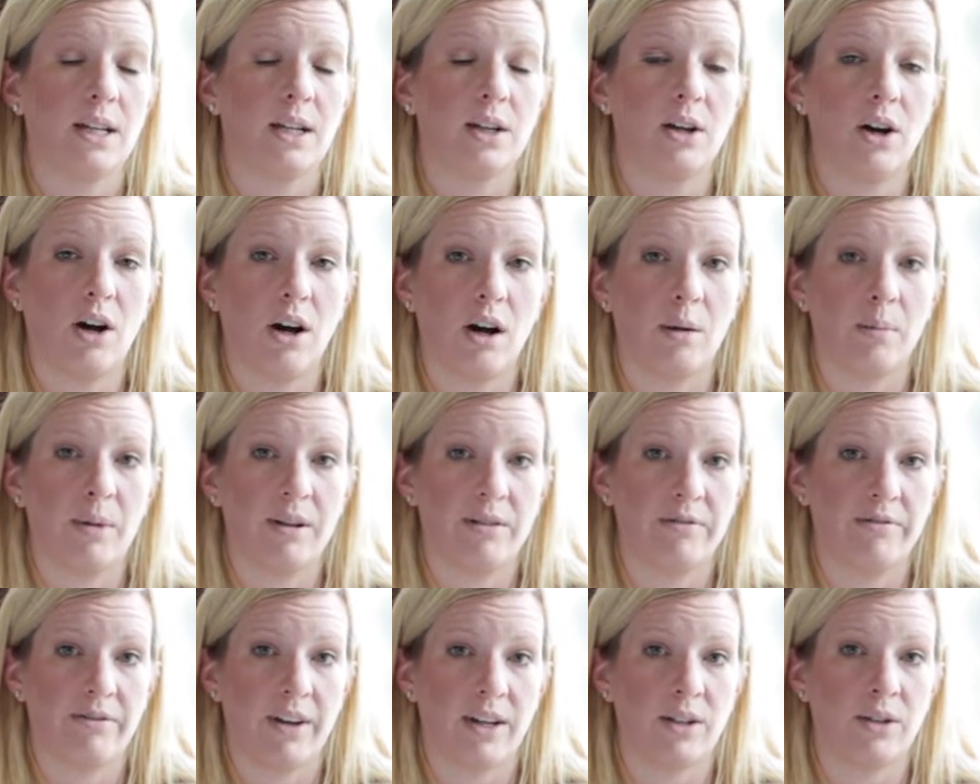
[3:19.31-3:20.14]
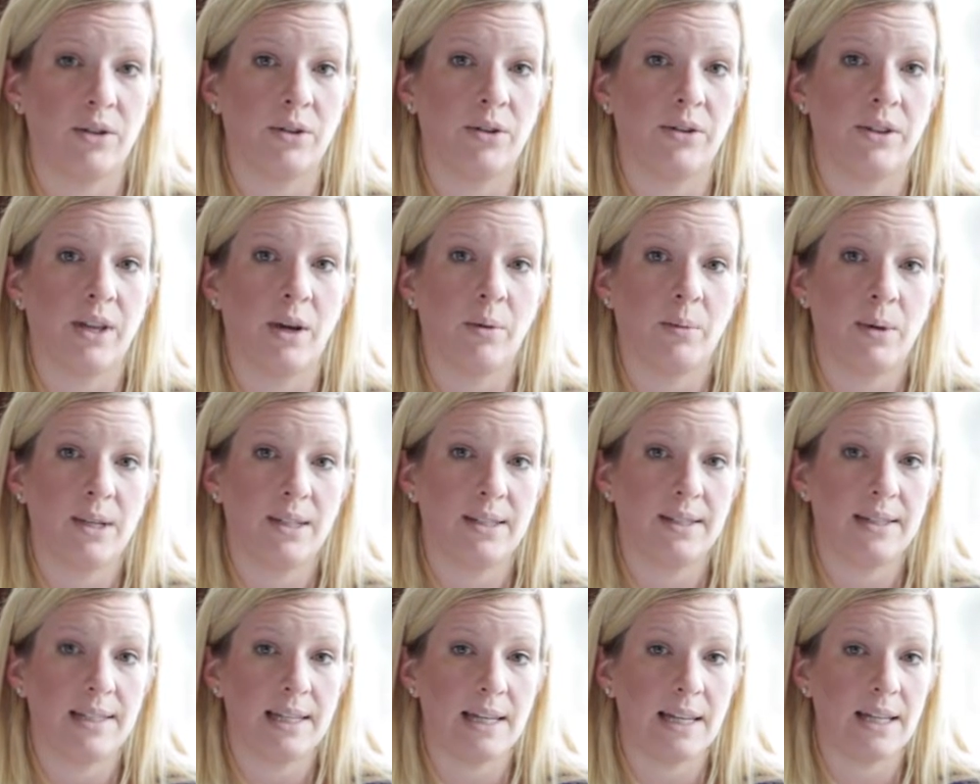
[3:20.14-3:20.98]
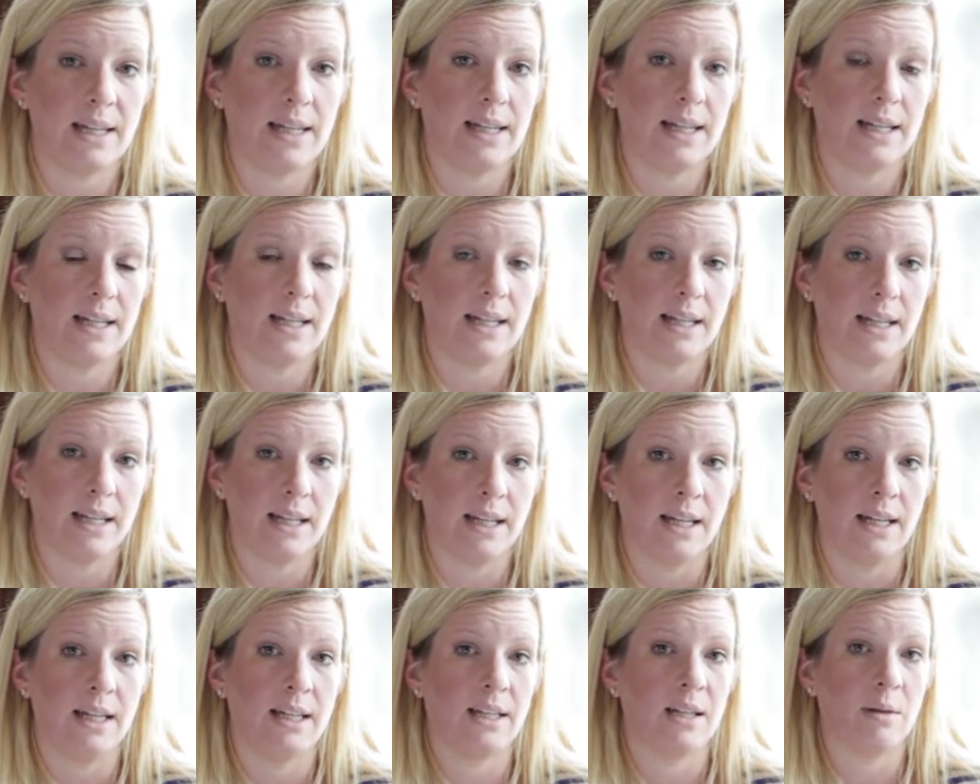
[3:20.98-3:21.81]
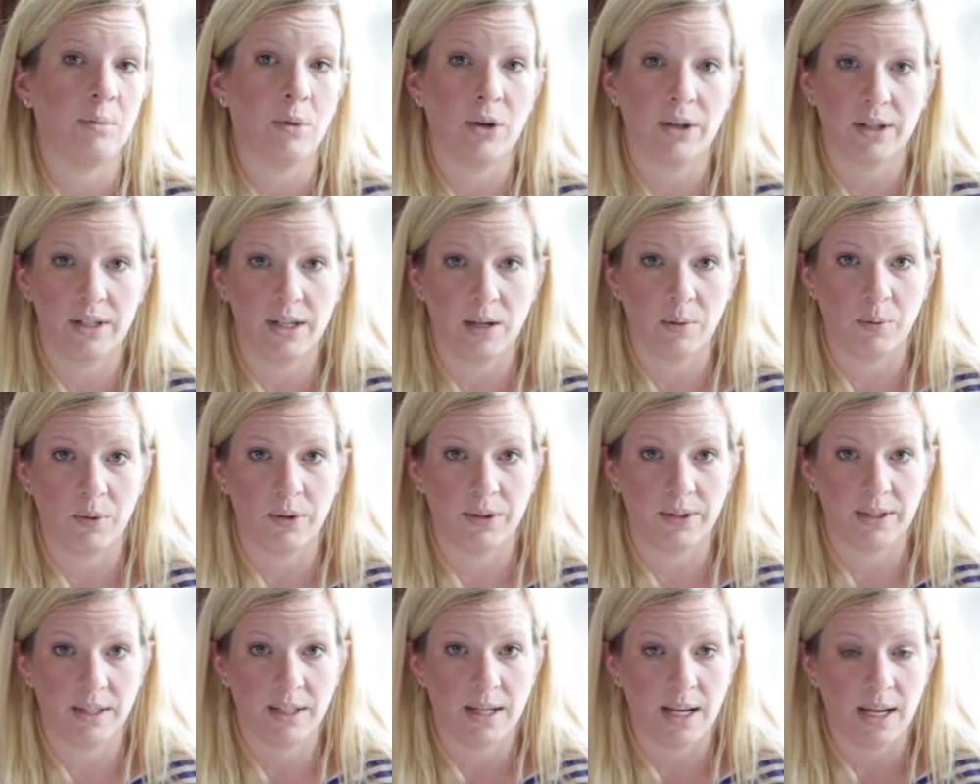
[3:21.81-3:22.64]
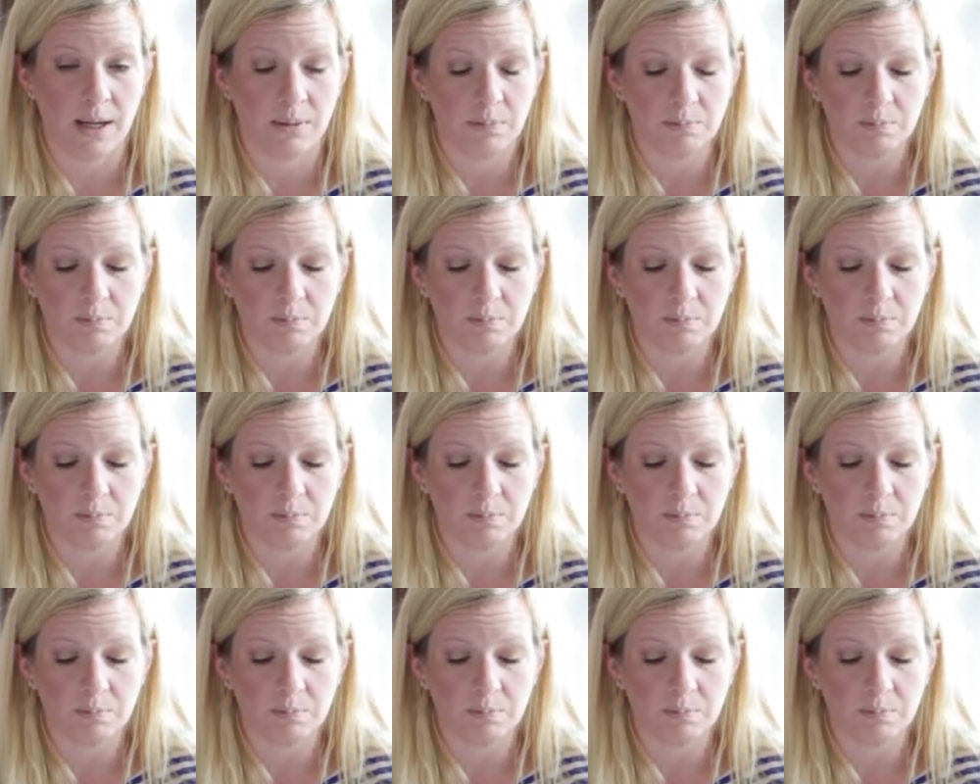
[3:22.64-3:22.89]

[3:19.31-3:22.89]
common funnel that we see in the marketing world today.